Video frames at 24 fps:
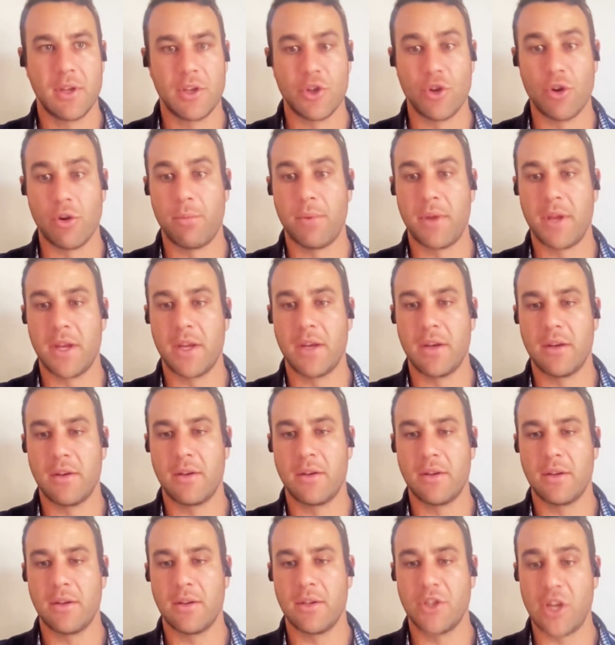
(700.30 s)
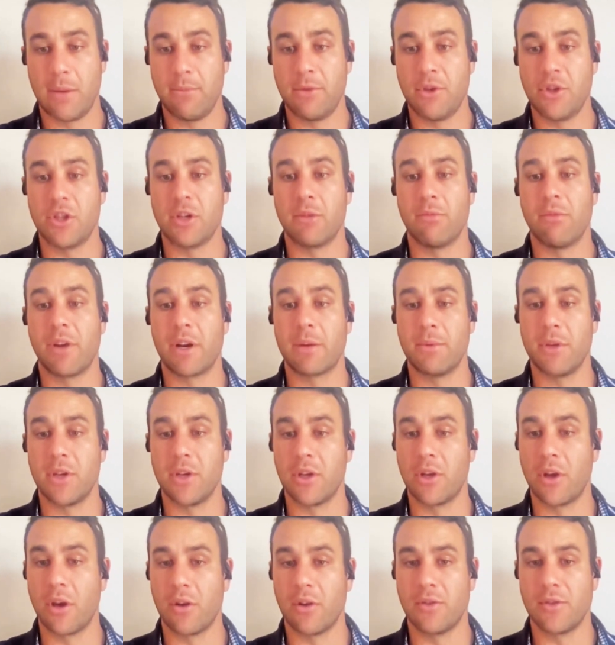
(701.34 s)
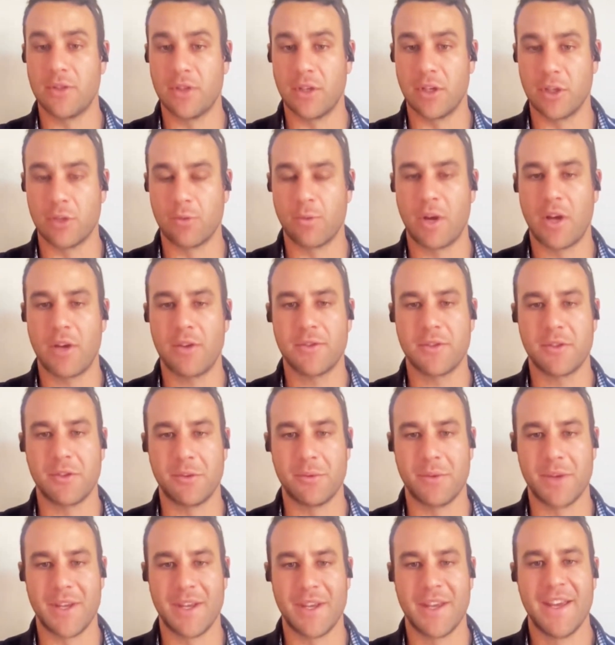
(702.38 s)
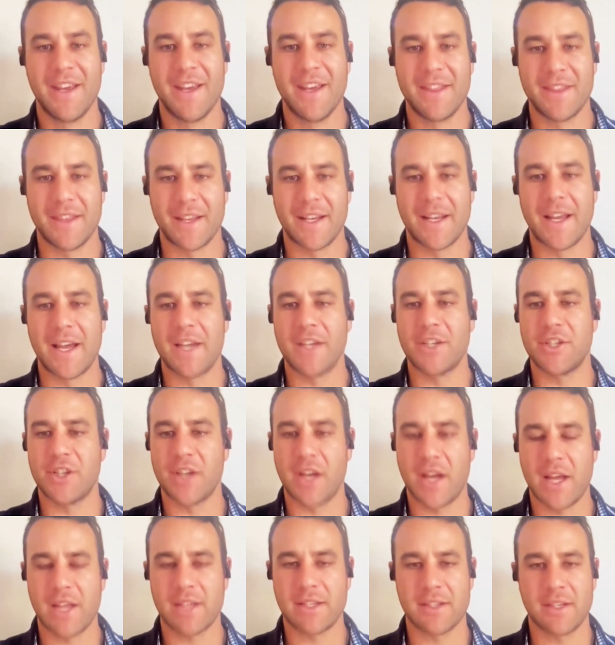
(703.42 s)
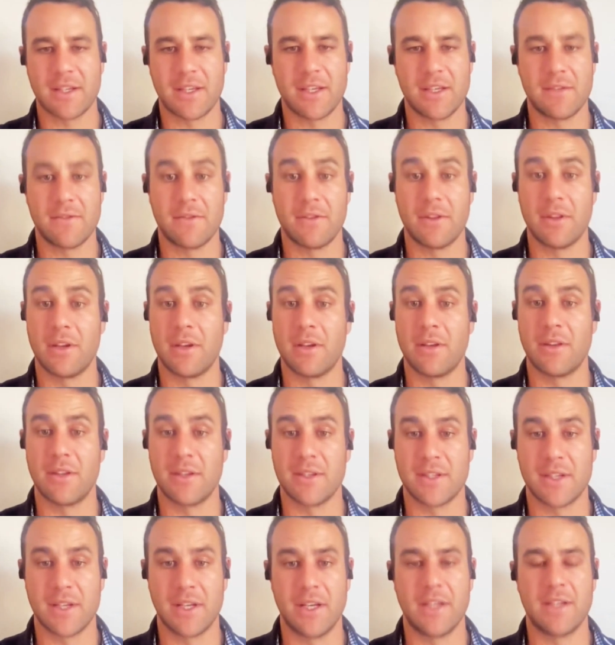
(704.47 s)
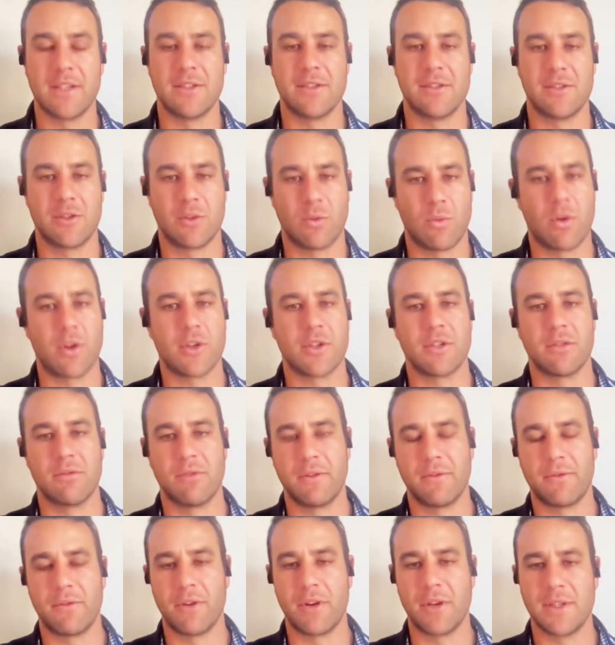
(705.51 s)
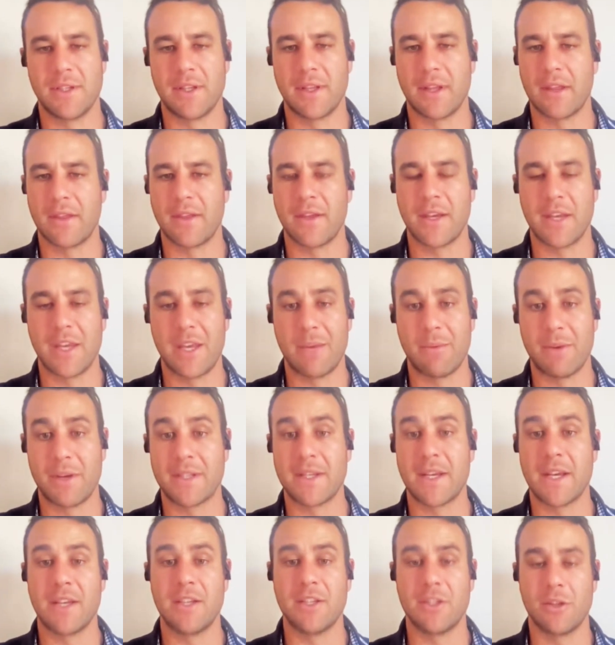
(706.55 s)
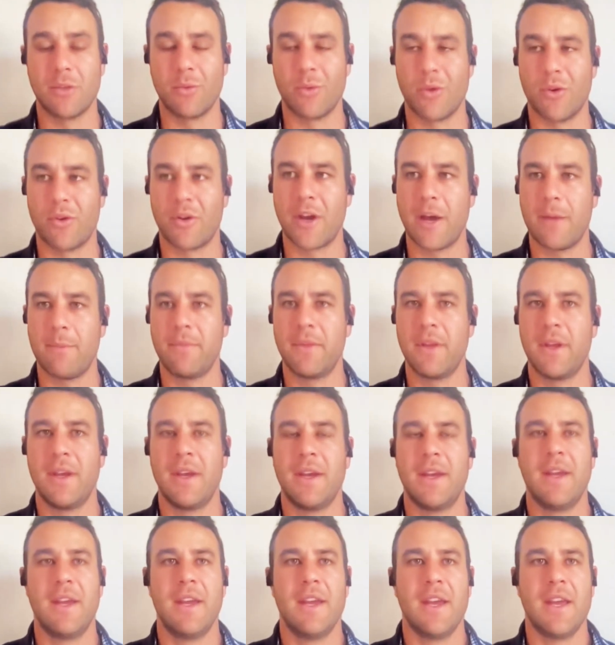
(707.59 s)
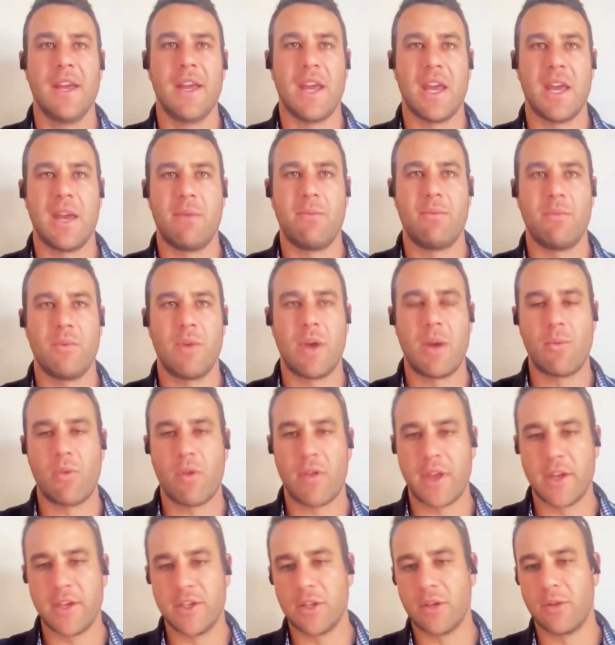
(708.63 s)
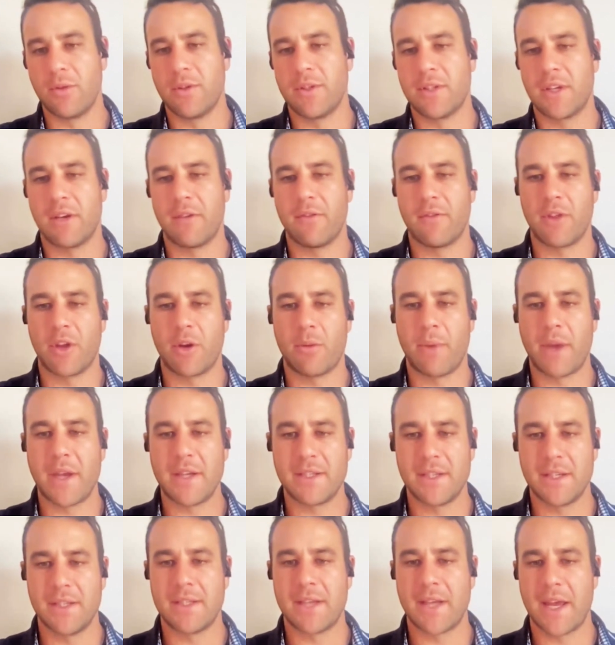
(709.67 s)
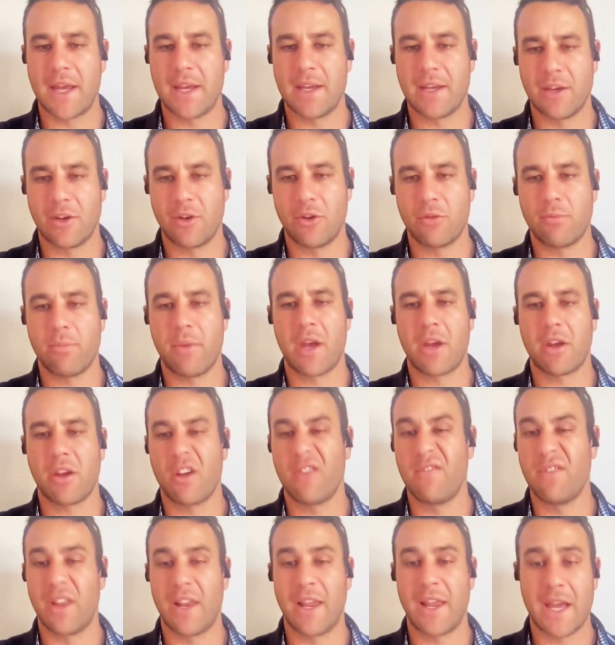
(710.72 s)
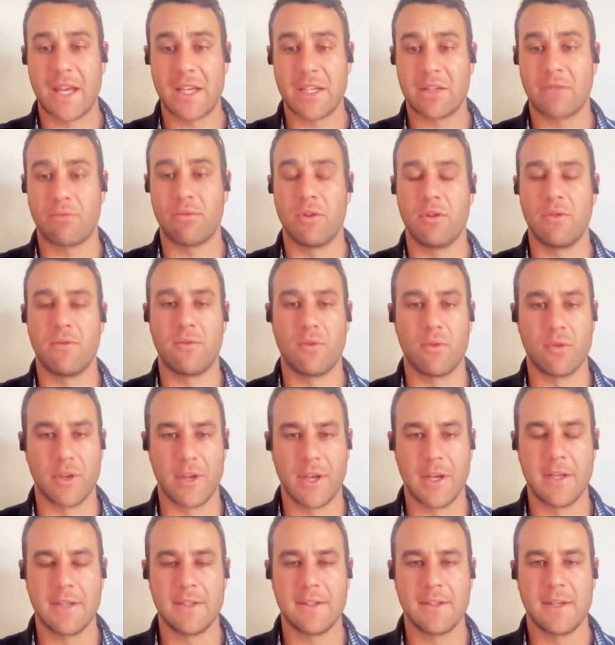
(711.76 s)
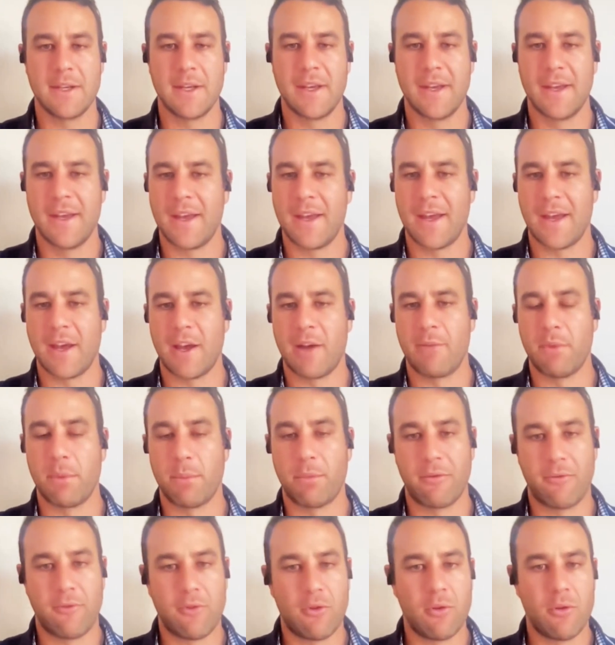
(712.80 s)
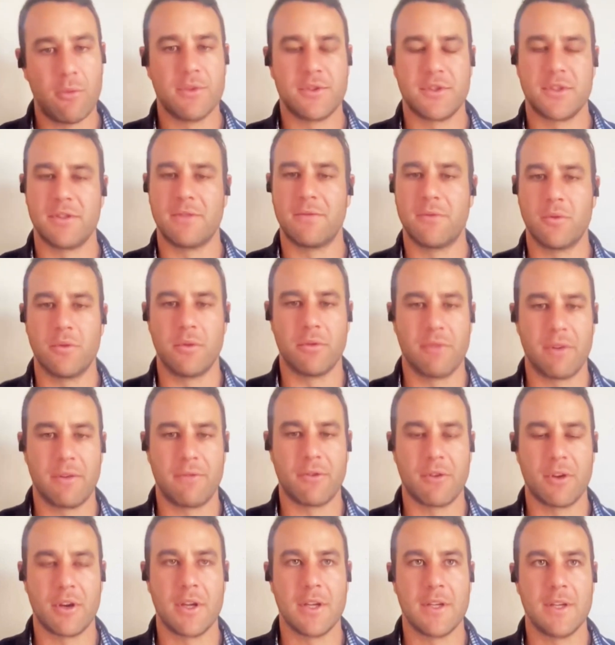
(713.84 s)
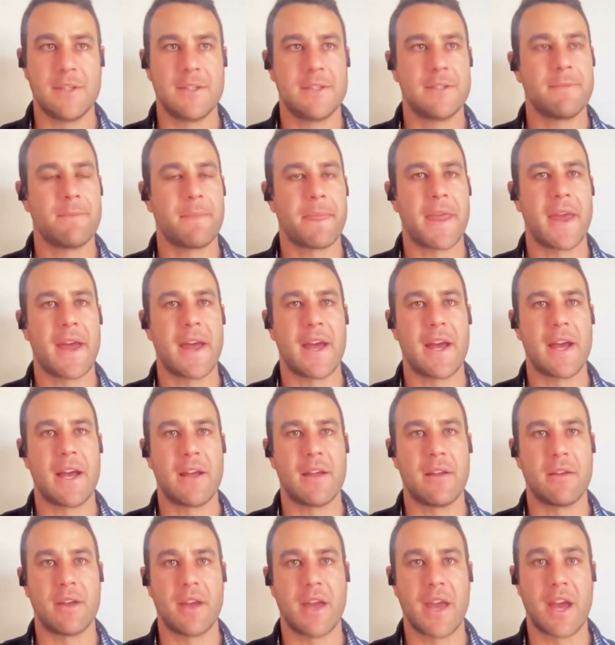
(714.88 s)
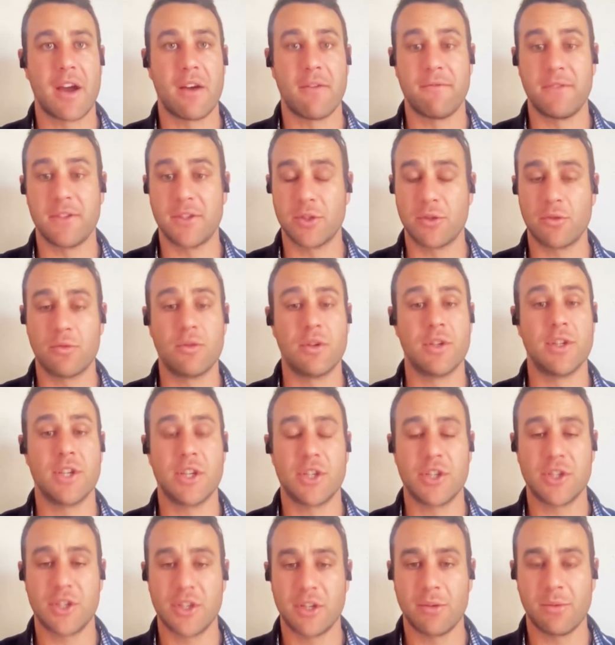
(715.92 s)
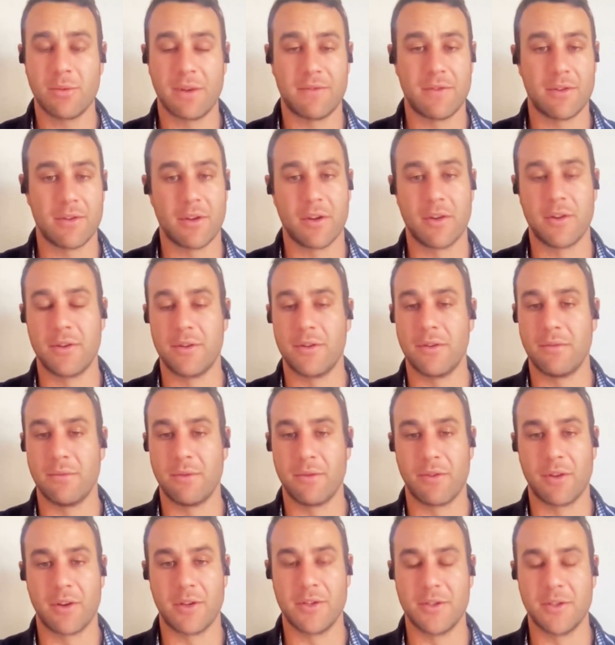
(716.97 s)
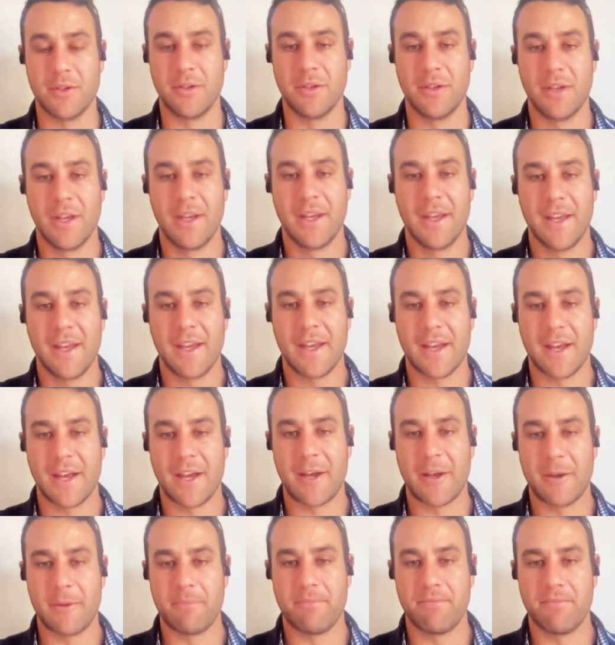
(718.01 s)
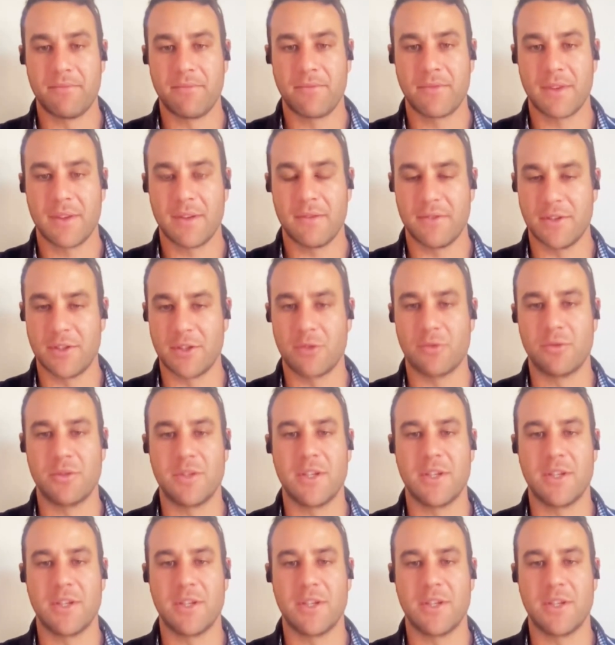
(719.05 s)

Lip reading: European Championship Rugby to go still as well. So there'll be the last chance, I guess, for the selectors to watch the referees that are thinking about taking to the World Cup. And what they do is they'll basically take and look back over the last 3 or 4 years, the performances of all the referees, our physical conditioning. We've got to do physical